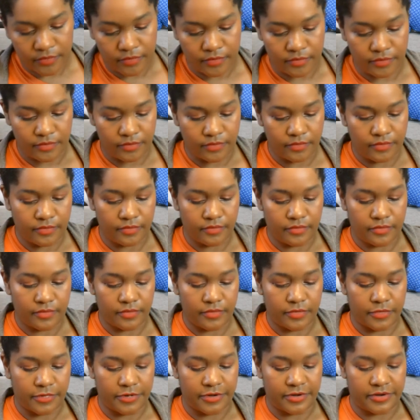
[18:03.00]
Hmm.
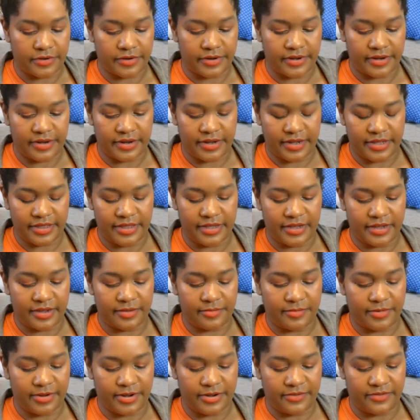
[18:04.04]
Alright, I think I
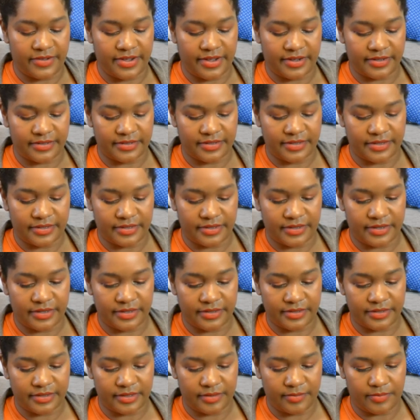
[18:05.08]
might have accidentally
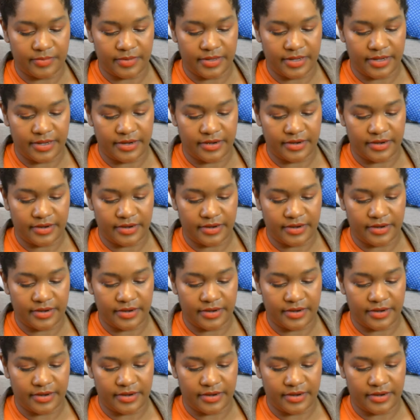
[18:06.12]
slipped that.